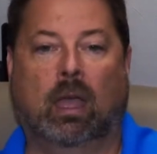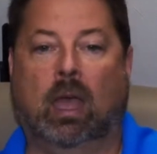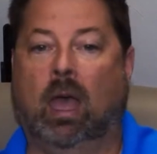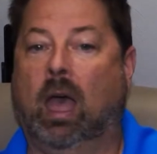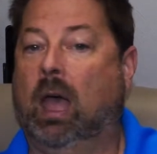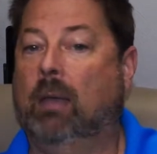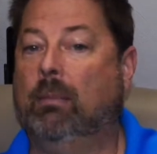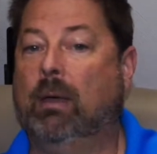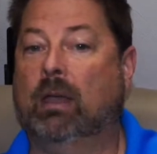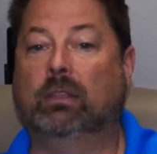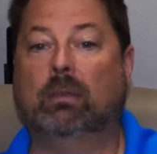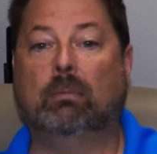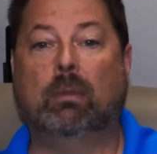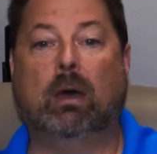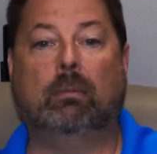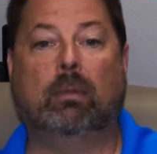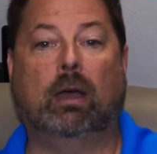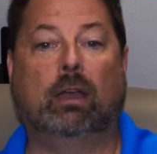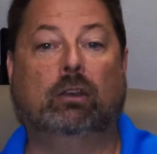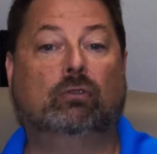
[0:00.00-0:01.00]
I mount them
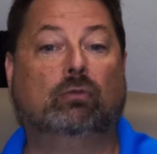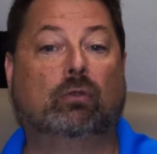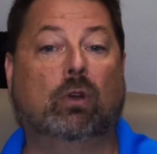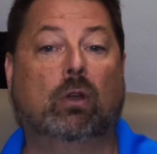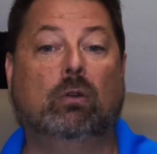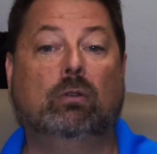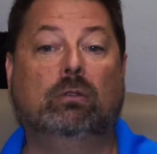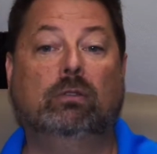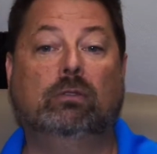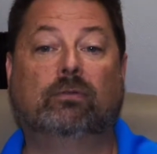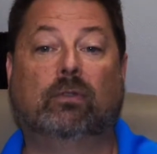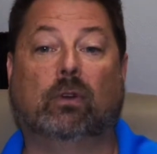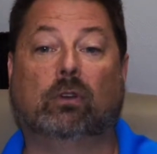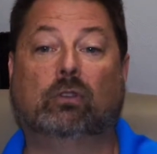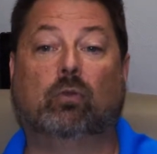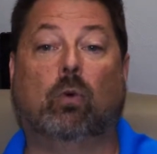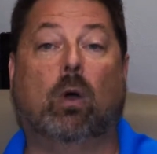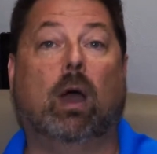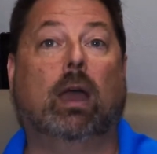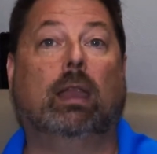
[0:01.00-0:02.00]
on my drones for
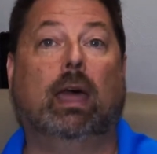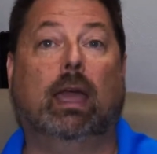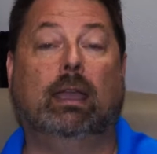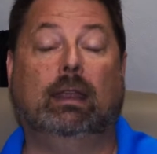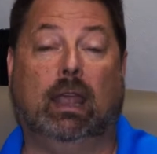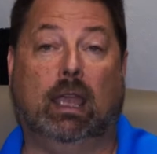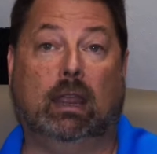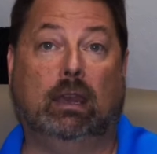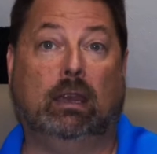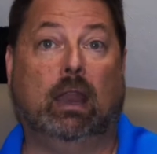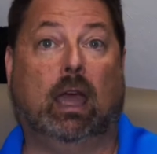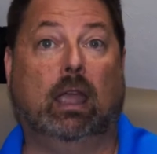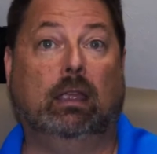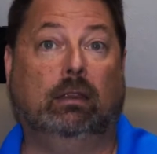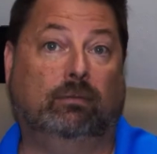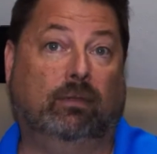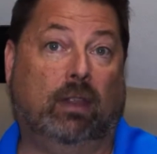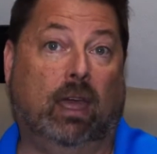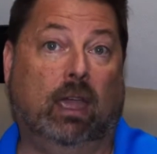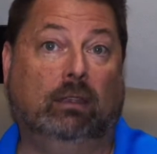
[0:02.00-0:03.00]
twilight and
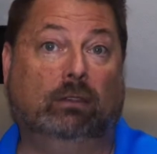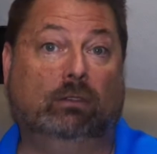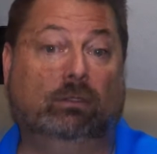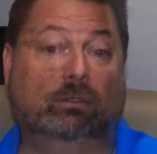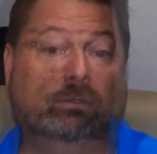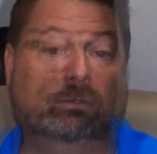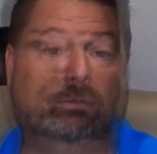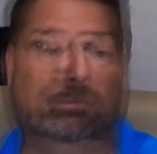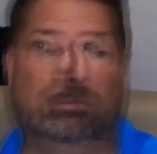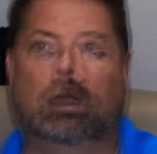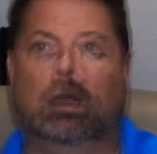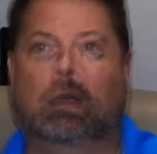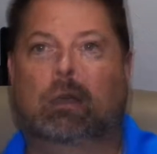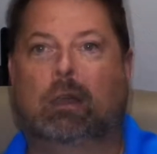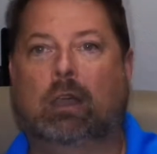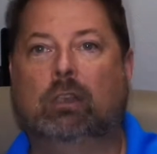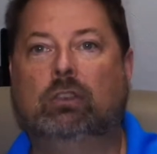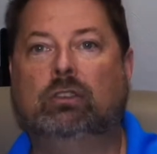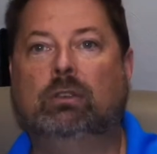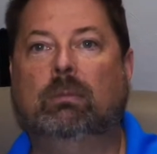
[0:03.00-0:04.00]
night flights.
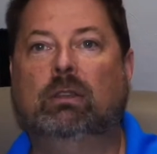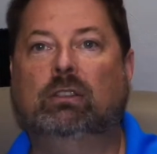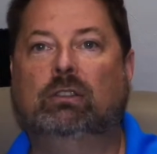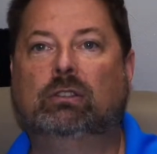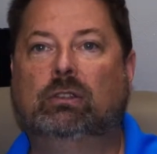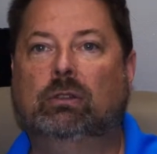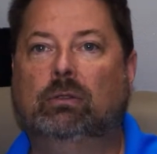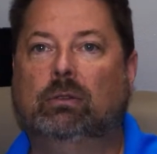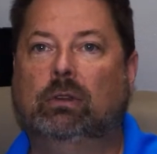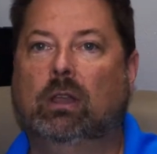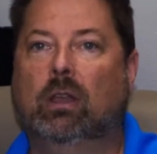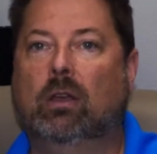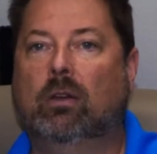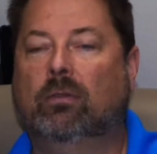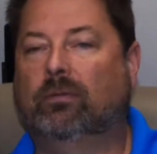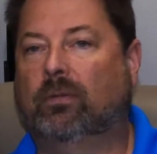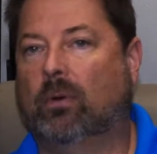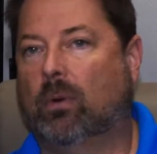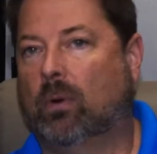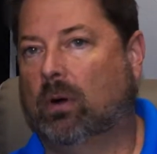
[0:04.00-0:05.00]
I use them in studio
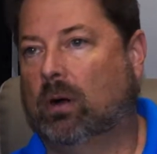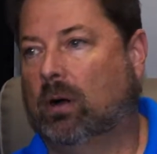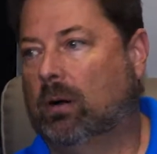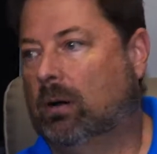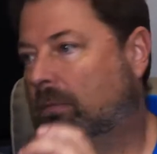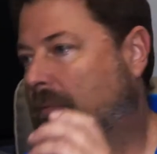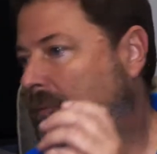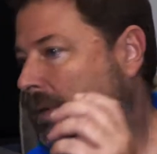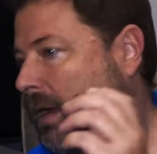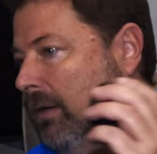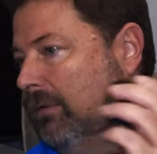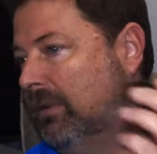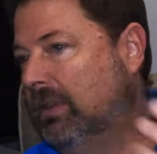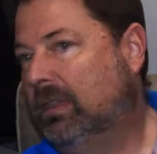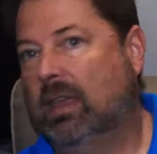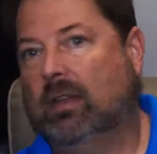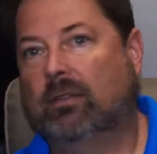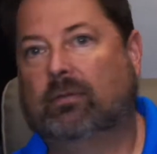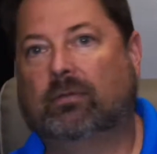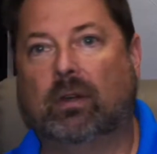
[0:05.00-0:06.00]
for
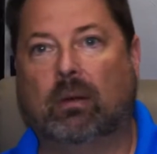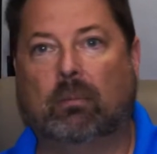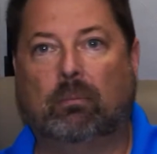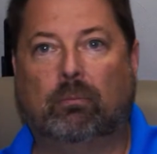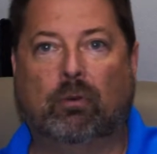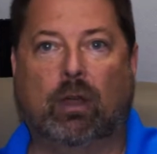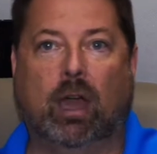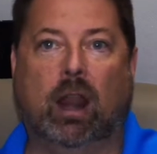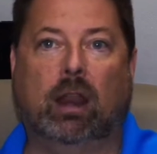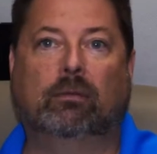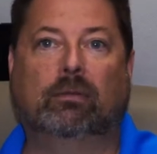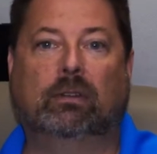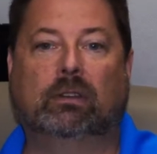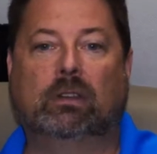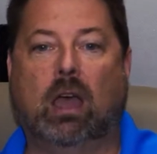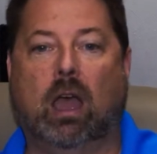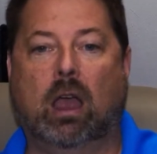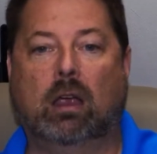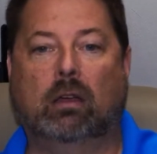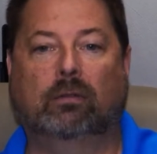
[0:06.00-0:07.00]
everything from product
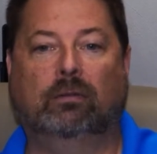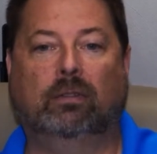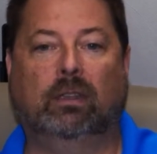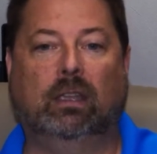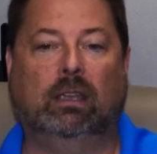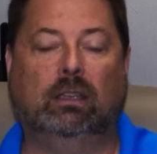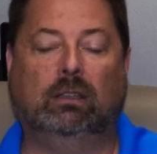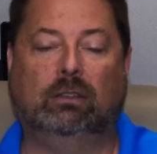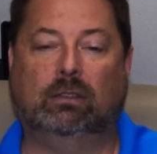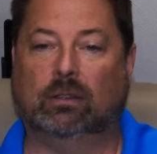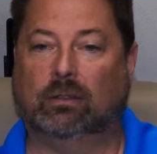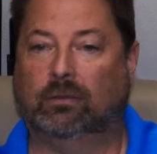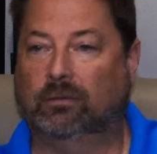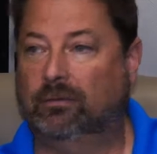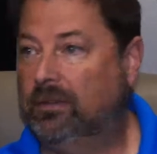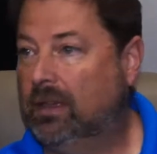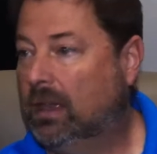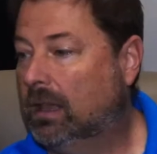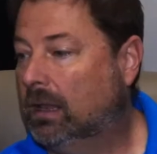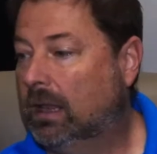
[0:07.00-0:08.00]
photography to
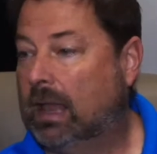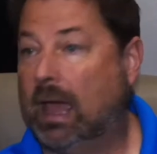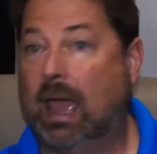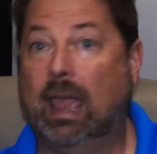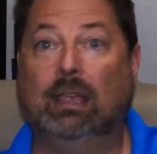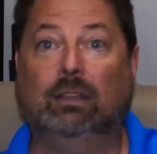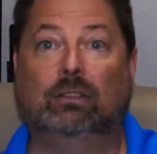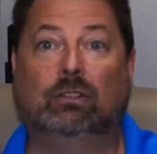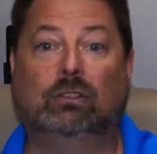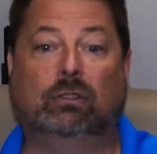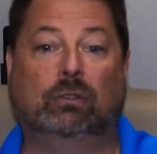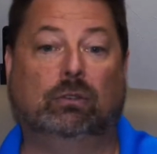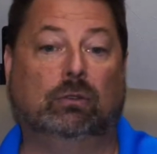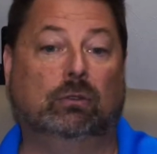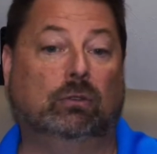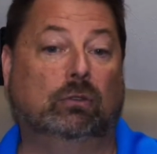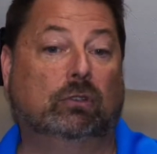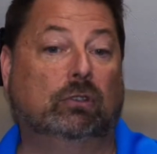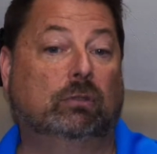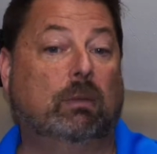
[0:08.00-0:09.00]
fill lights
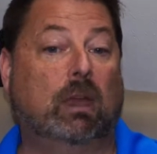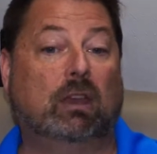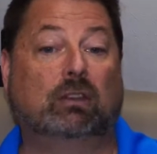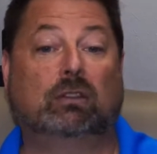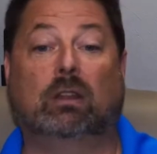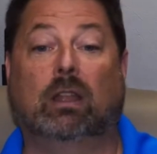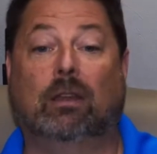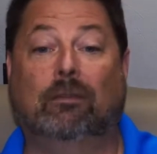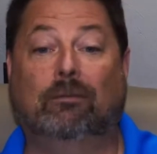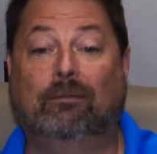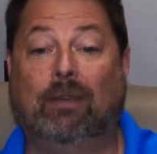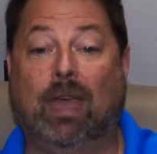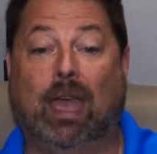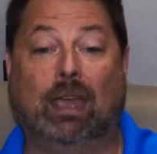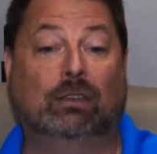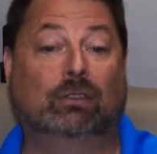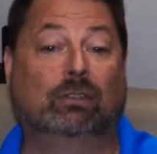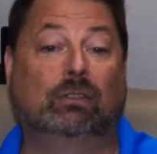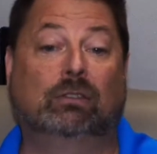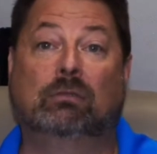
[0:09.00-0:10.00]
to special
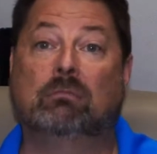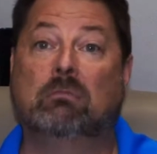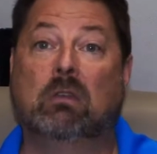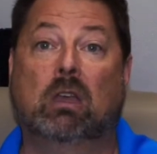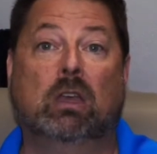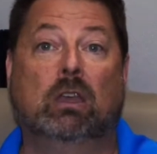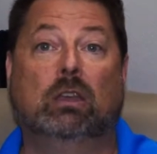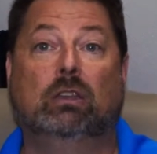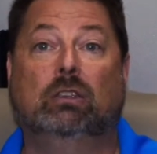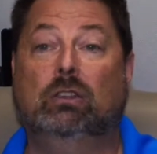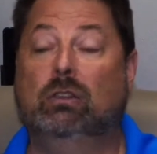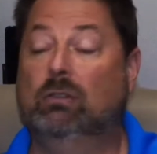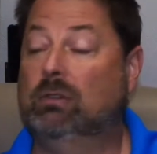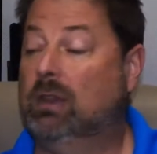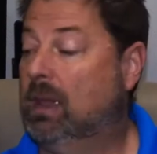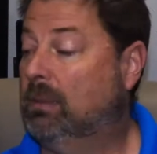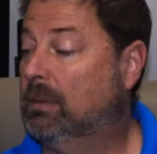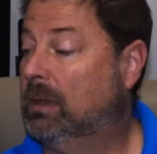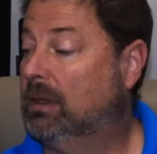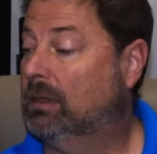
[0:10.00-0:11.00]
effects, you
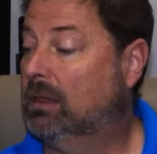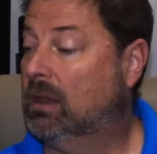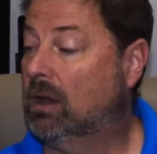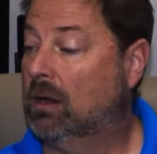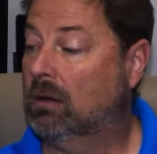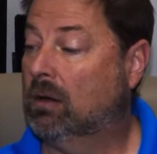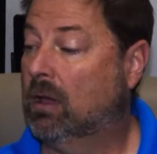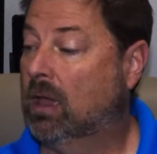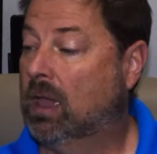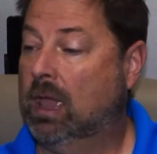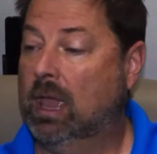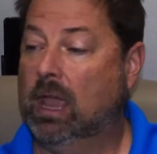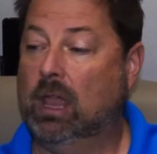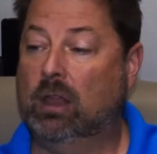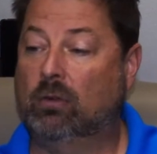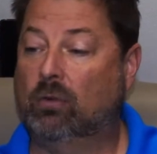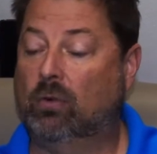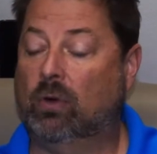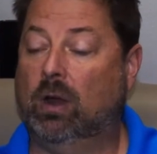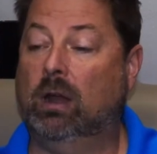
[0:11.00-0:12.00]
name it. They're
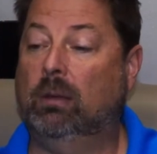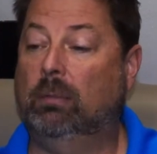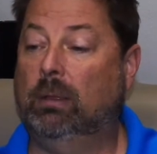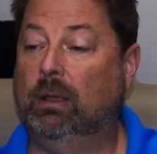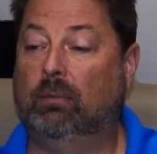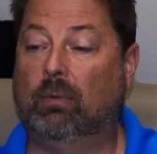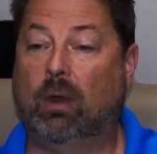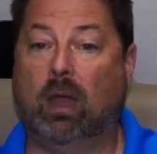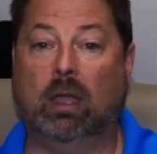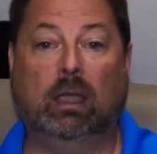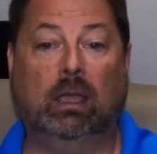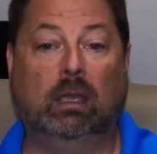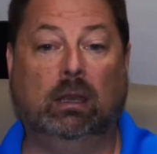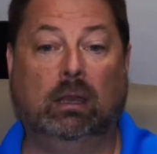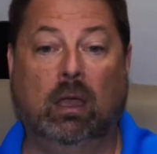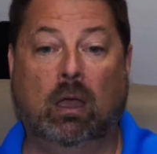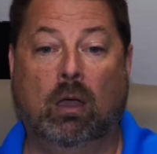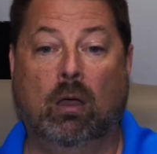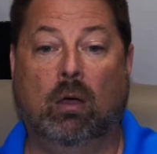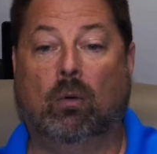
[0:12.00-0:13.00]
incredibly
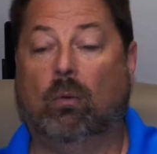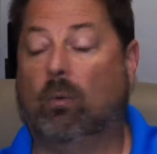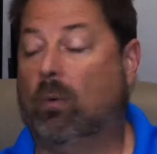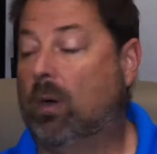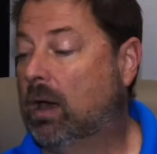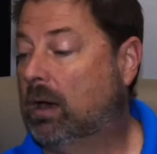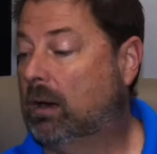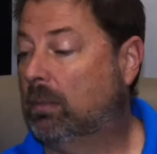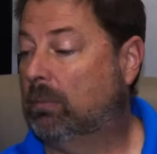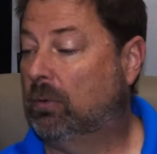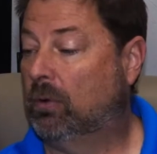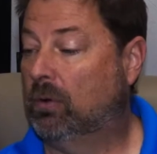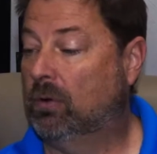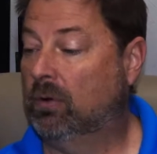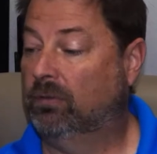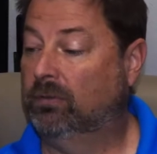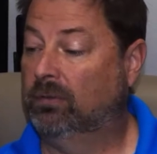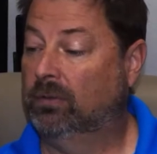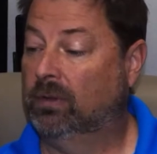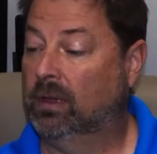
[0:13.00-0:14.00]
rugged,
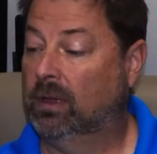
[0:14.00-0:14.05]
waterproof,